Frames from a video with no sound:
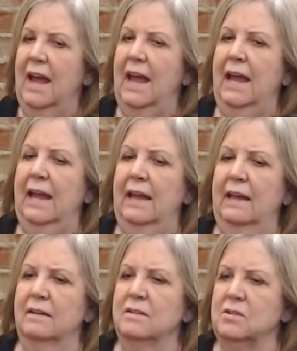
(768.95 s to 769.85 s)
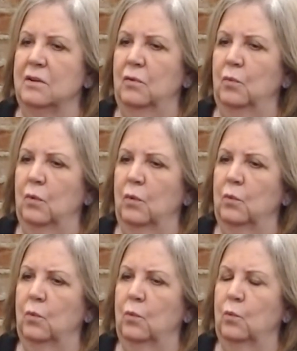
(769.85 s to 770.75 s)
and
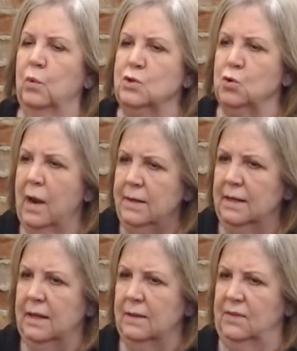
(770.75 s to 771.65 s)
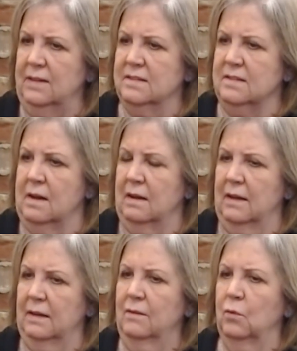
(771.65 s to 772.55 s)
we're trying to get things
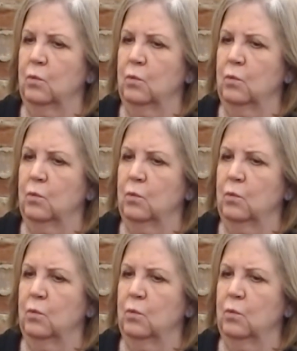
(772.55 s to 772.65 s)
done.